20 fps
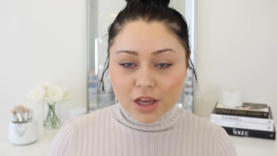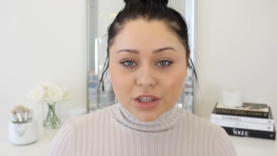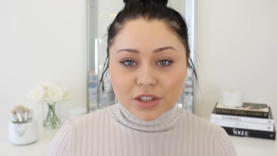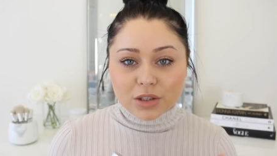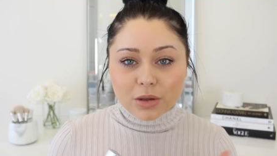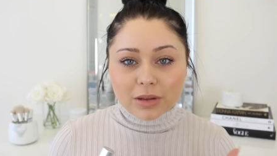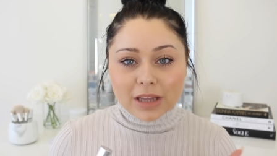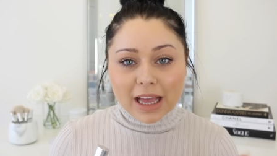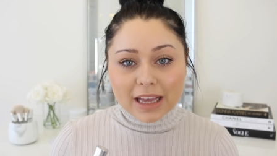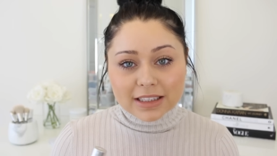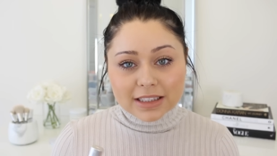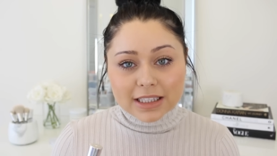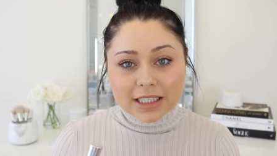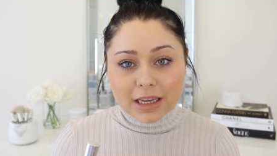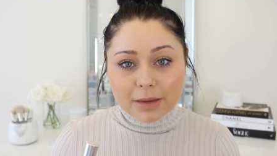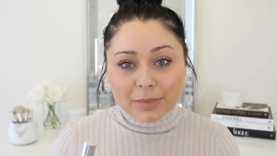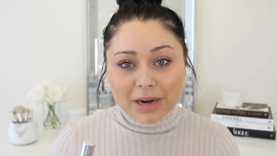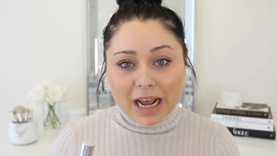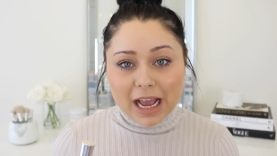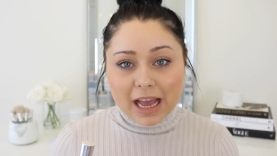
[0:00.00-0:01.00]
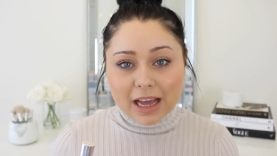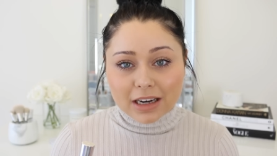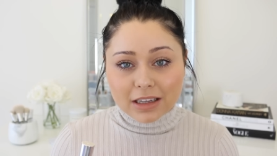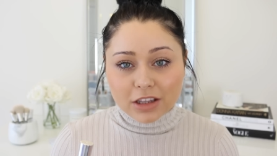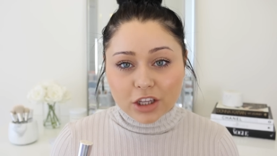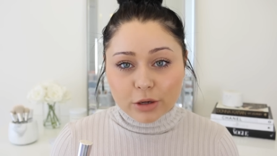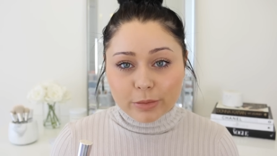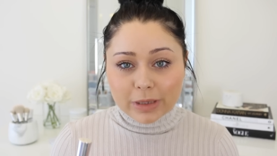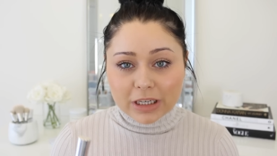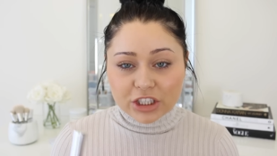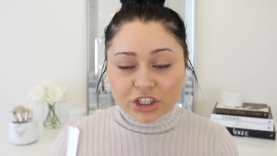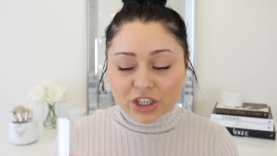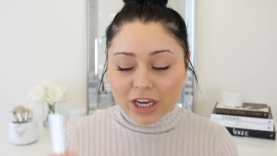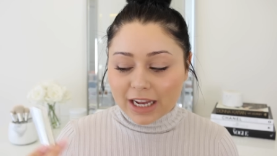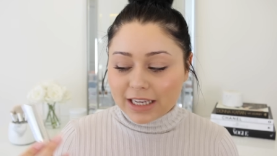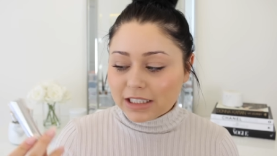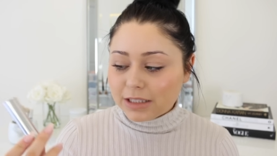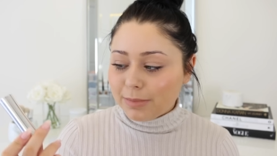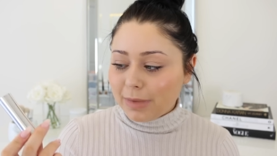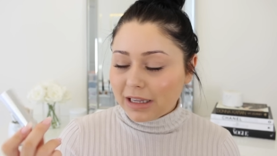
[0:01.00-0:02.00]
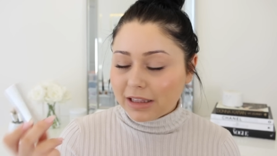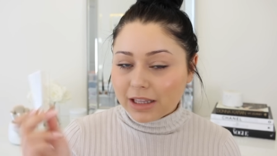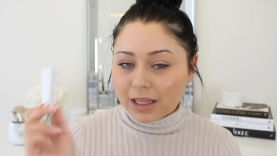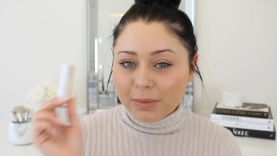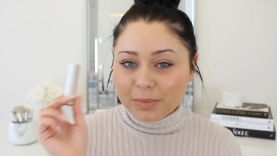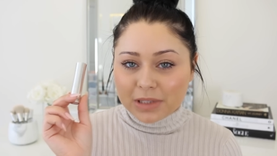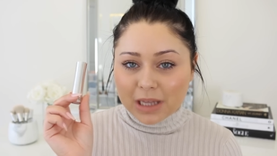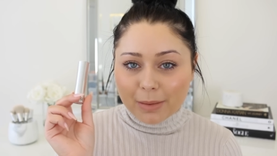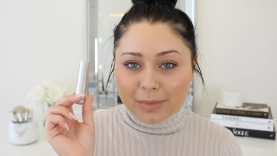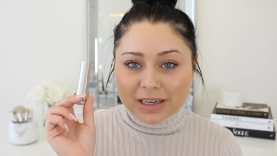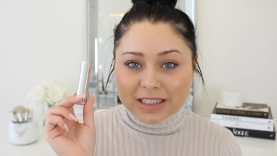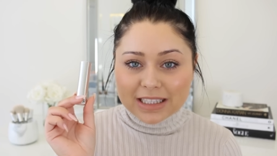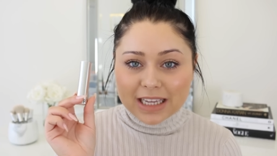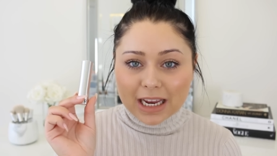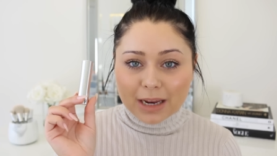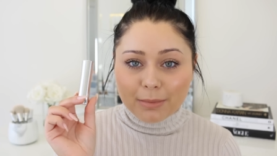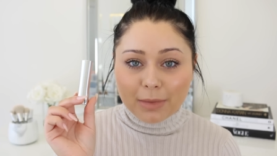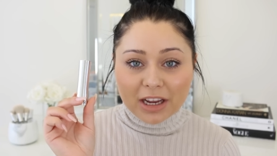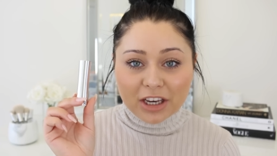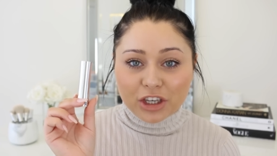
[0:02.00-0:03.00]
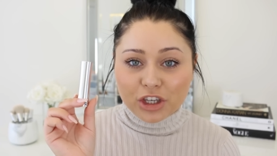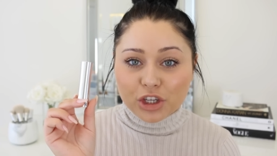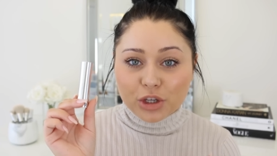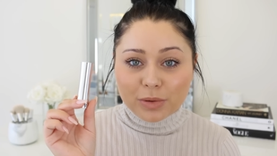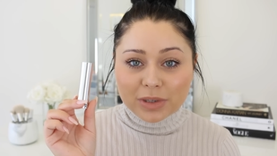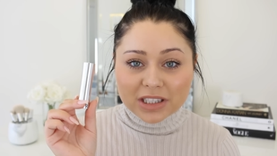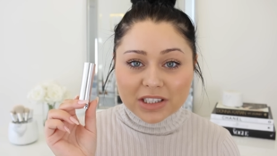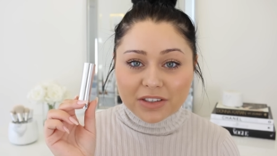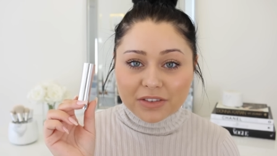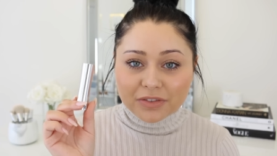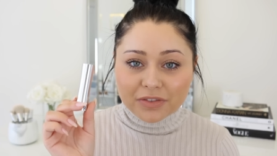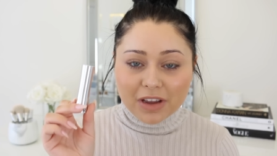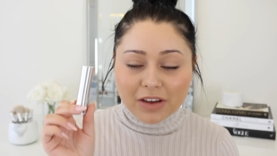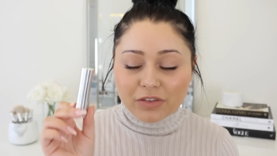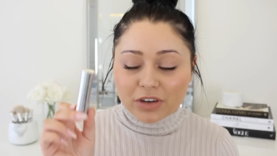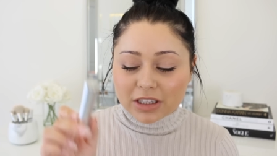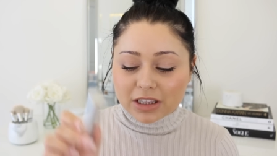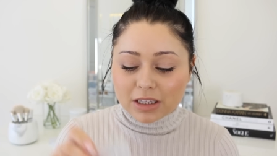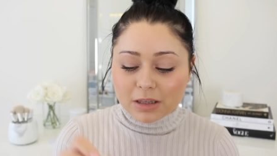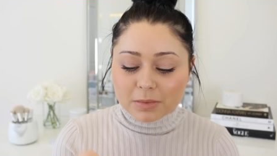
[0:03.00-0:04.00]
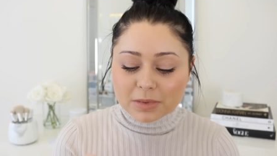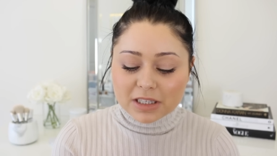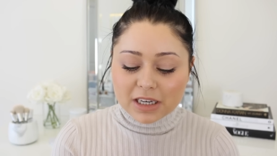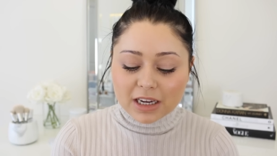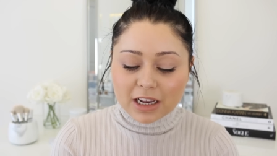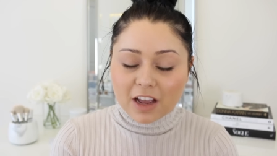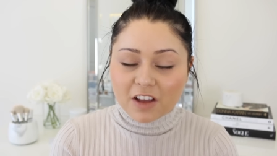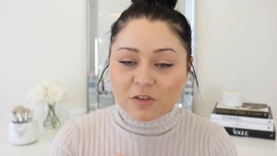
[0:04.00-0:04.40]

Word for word: So lastly, I'm gonna add a little bit of shine to my lips. I'm gonna take my newest favorite lipstick.